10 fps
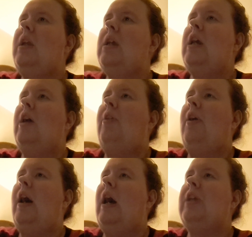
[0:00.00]
you
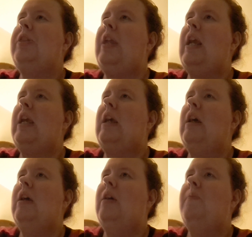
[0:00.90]
know, I
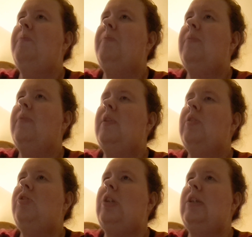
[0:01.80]
think
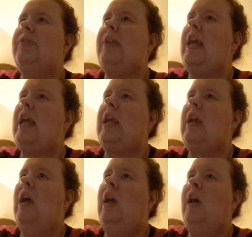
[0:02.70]
she is
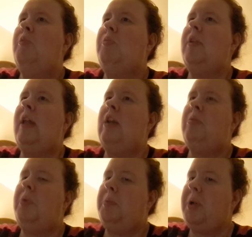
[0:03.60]
a
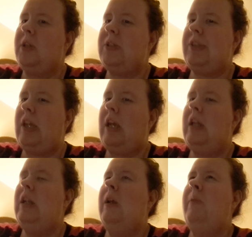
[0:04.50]
relatable
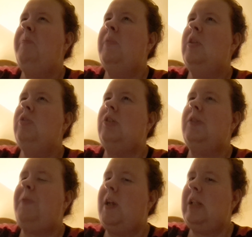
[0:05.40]
person.
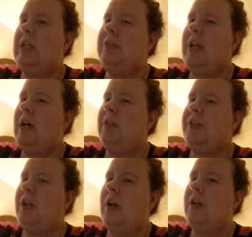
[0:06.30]
She's very, like,
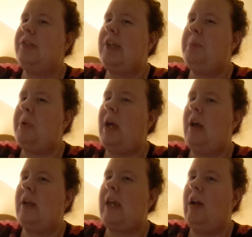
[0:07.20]
down-to-earth type of
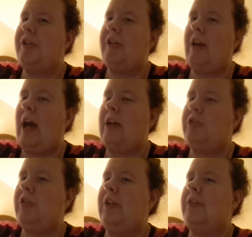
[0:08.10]
character
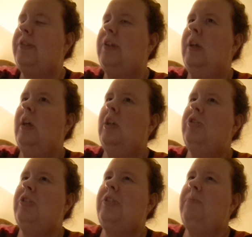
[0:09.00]
actress.
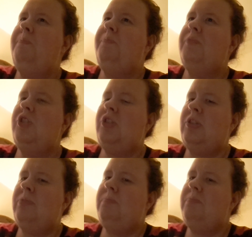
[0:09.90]
She,
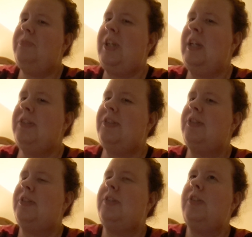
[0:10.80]
she
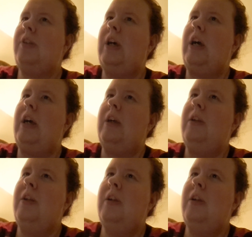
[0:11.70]
tends to, uh,